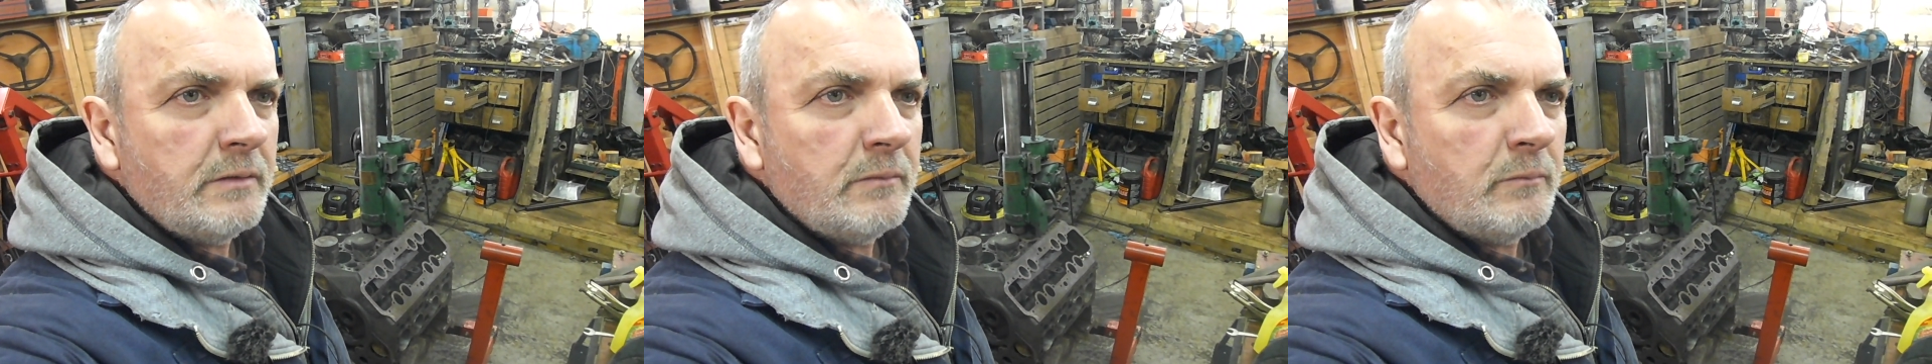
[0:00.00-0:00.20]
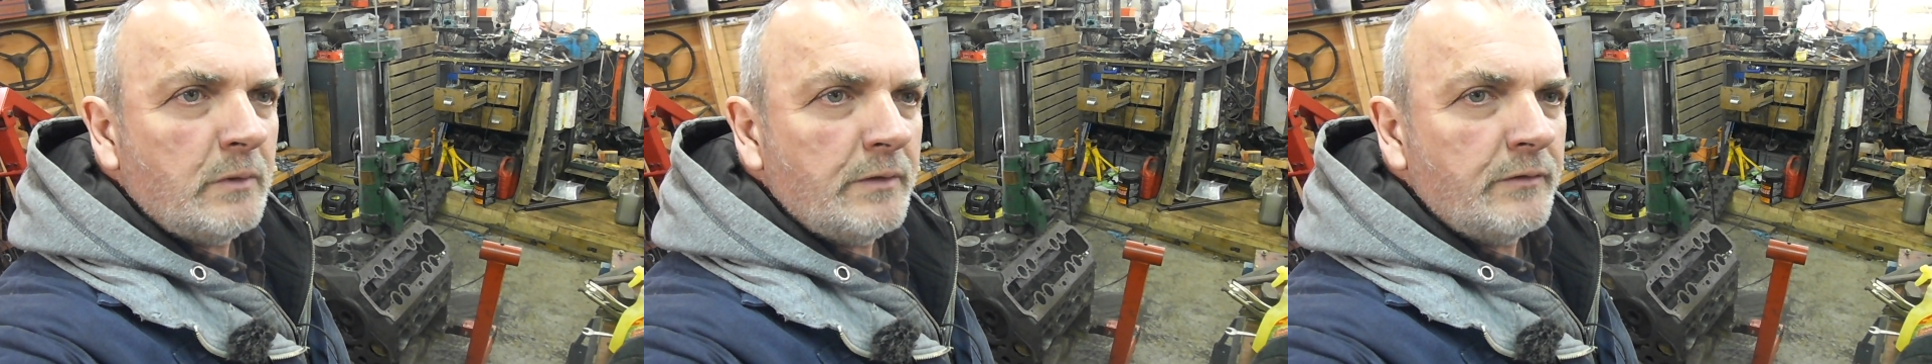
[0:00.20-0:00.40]

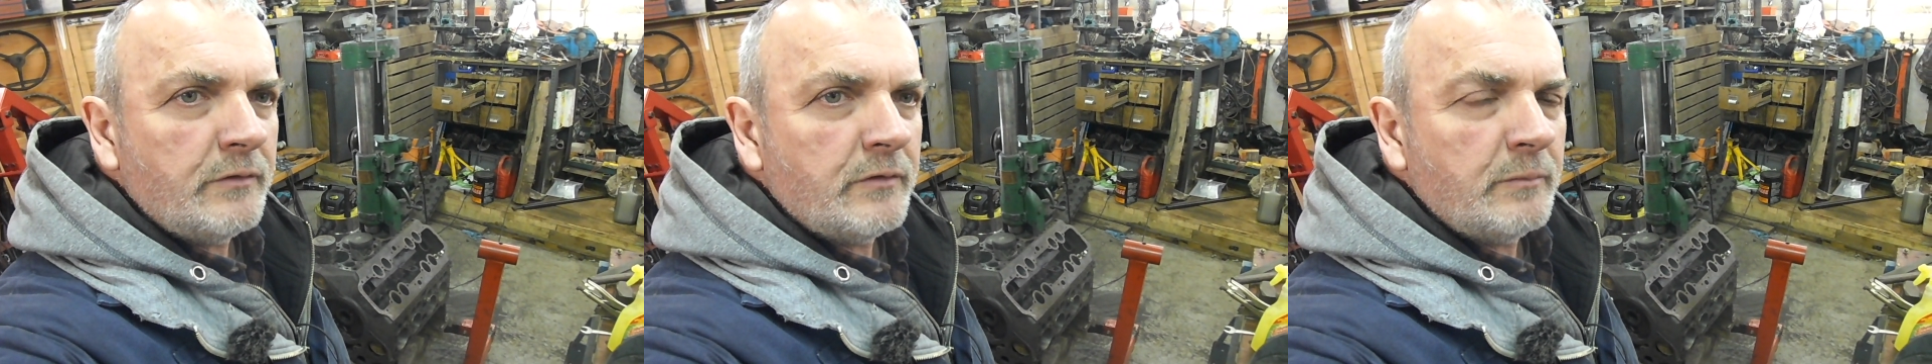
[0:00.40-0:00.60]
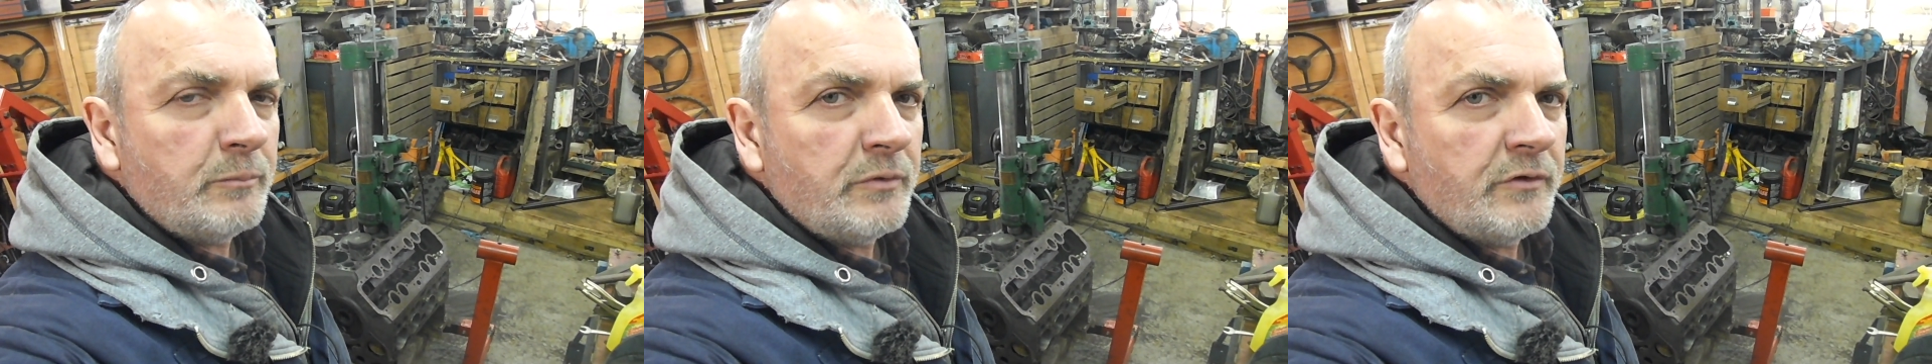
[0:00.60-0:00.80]
want
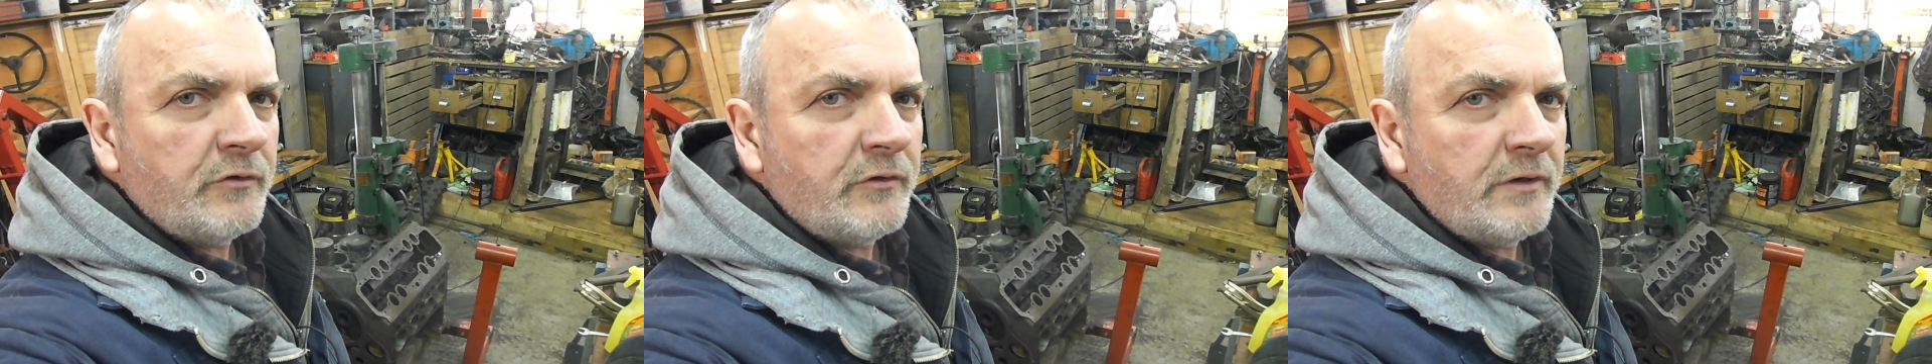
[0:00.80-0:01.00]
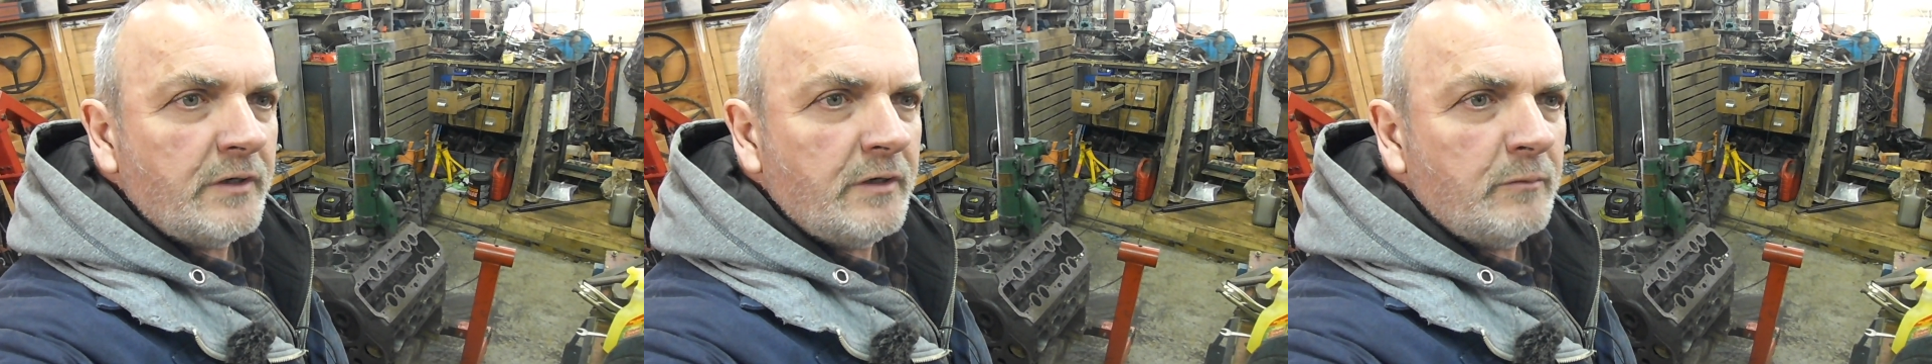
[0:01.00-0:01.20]
to
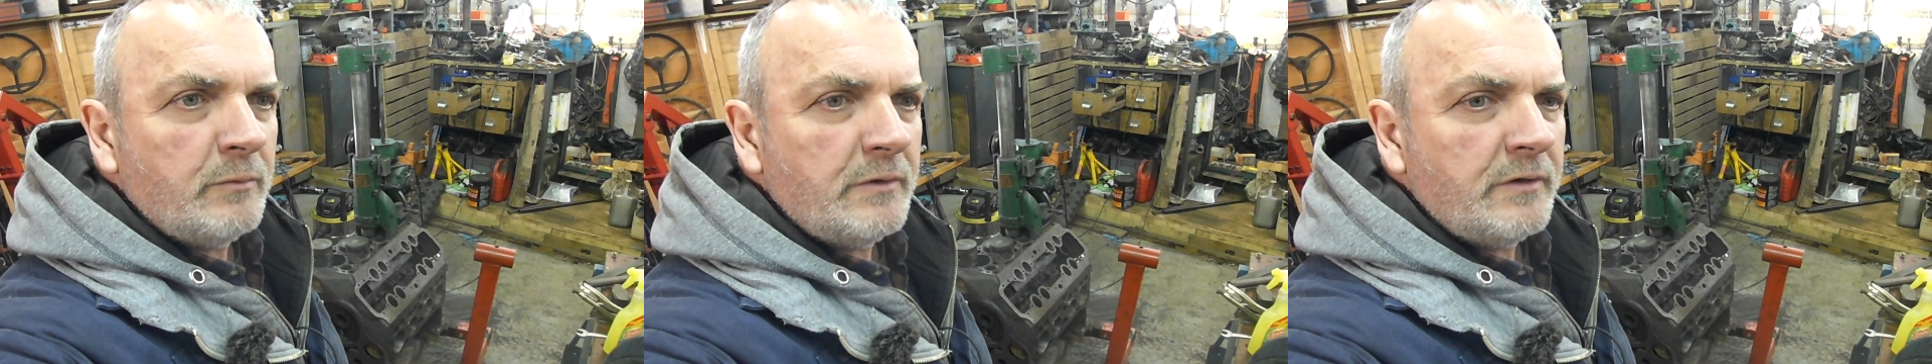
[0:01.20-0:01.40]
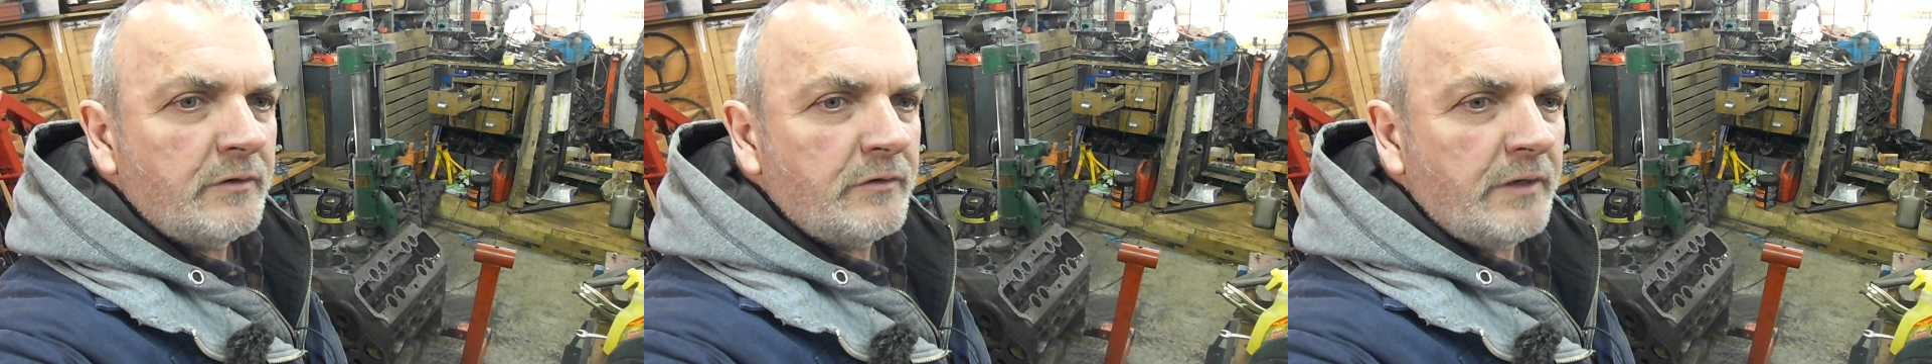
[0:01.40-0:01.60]
proceed
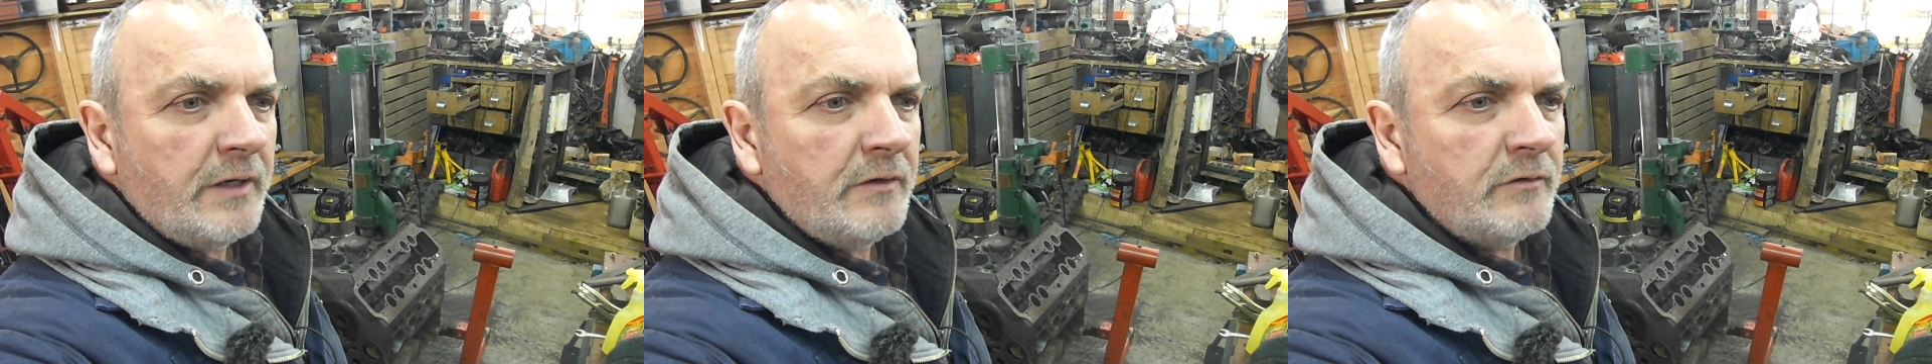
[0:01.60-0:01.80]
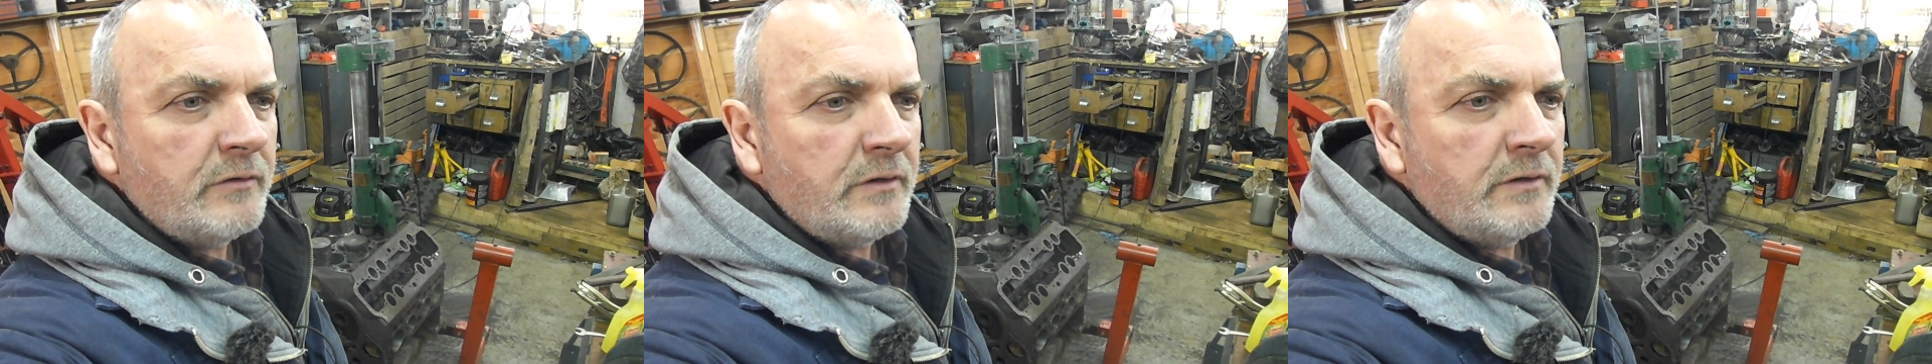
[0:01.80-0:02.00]
with this
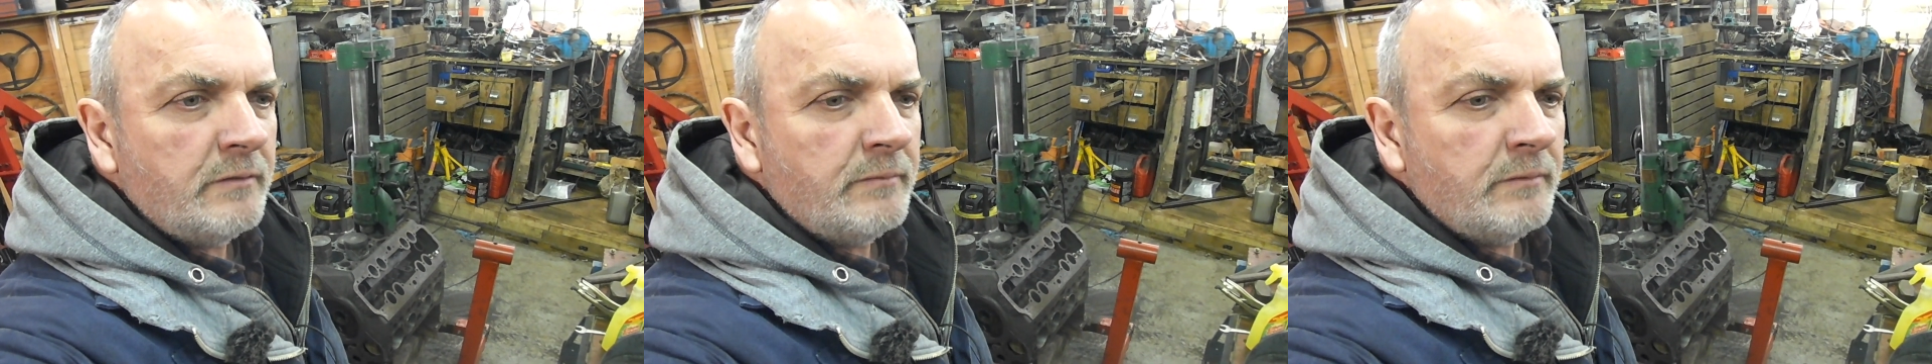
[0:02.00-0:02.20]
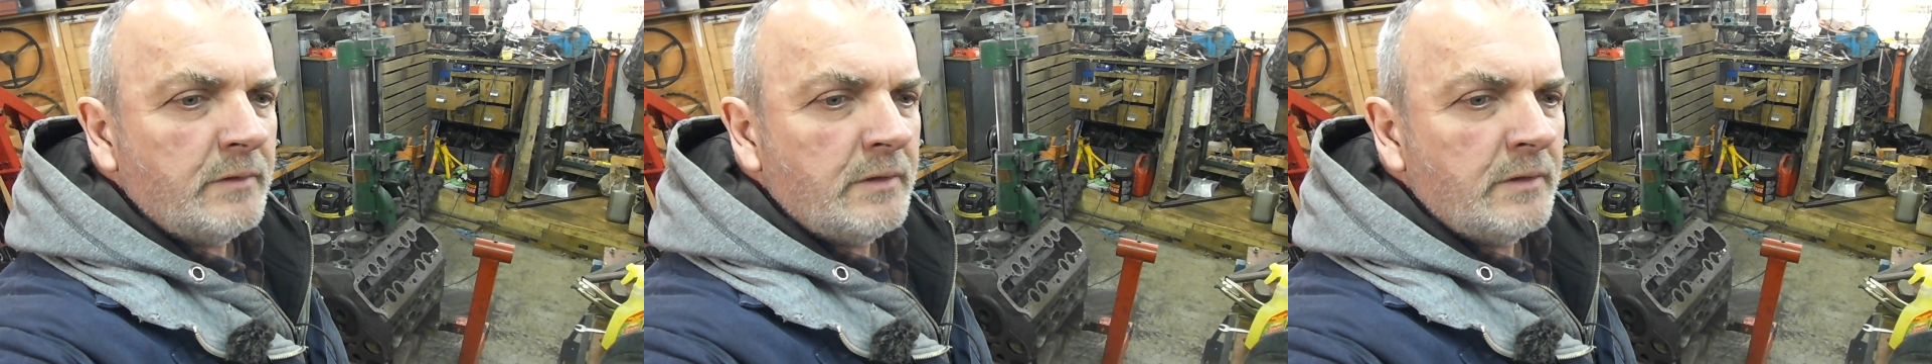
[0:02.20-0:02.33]
engine.